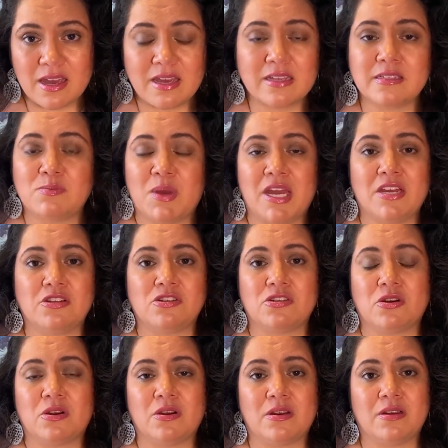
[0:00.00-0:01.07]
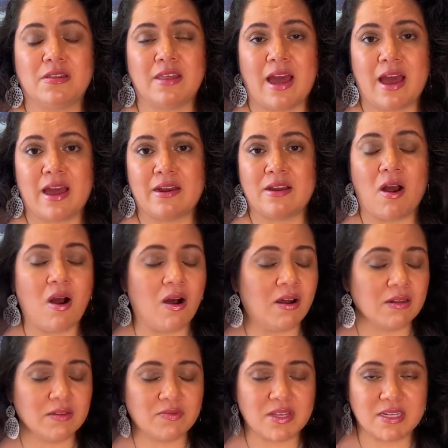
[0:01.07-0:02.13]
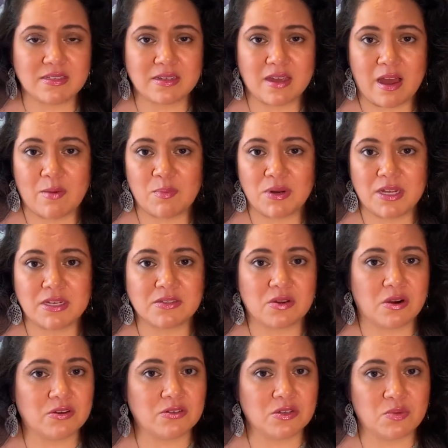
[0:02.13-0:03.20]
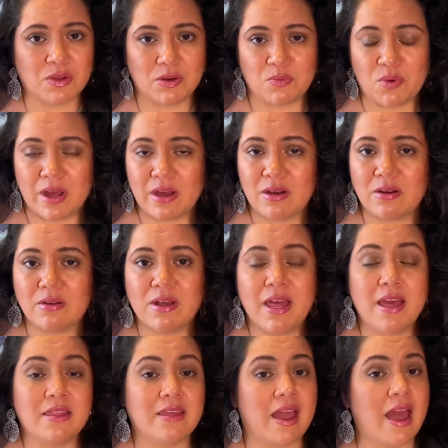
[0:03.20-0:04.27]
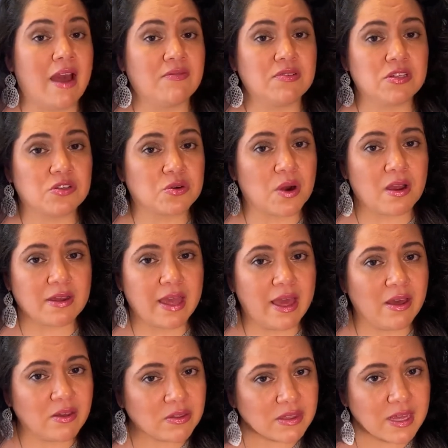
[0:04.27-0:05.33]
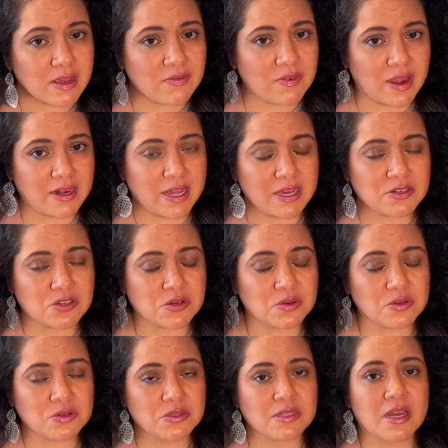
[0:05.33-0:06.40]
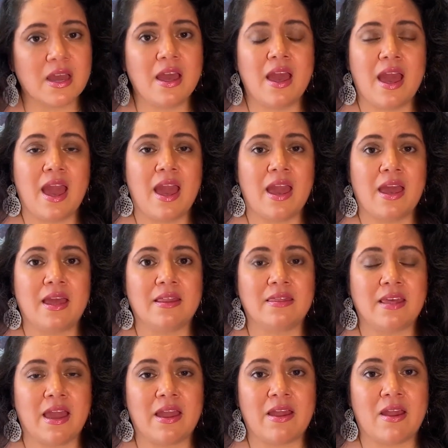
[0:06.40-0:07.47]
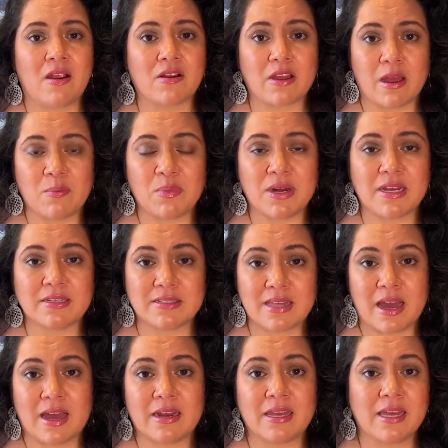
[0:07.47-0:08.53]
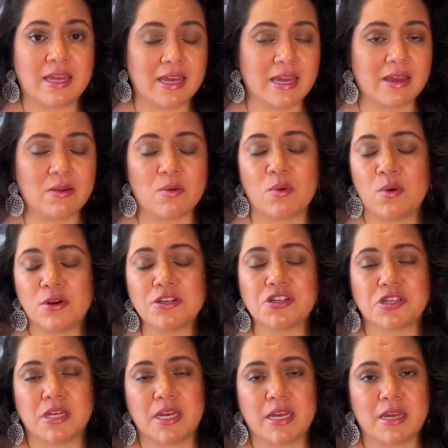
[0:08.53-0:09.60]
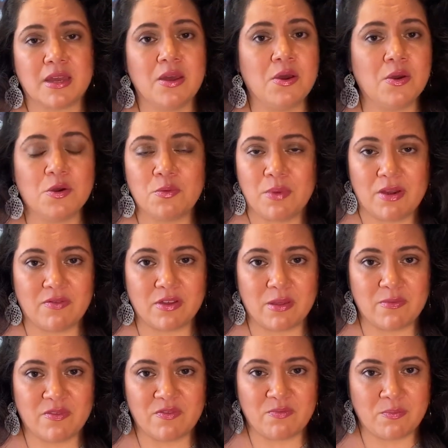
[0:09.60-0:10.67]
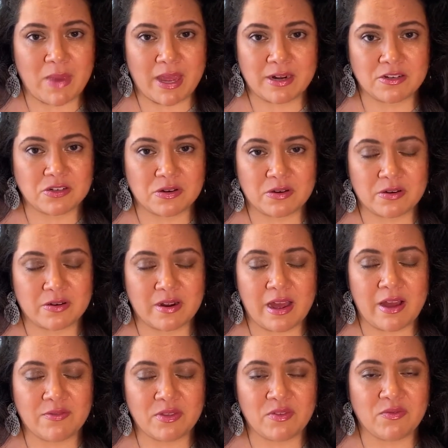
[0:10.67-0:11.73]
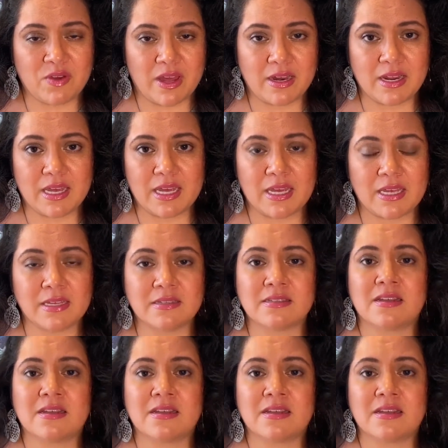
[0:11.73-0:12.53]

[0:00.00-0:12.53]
He's making sure that all of these companies are doing well, they have strong, healthy financials, and they are companies that he or she, whomever the manager of the fund is,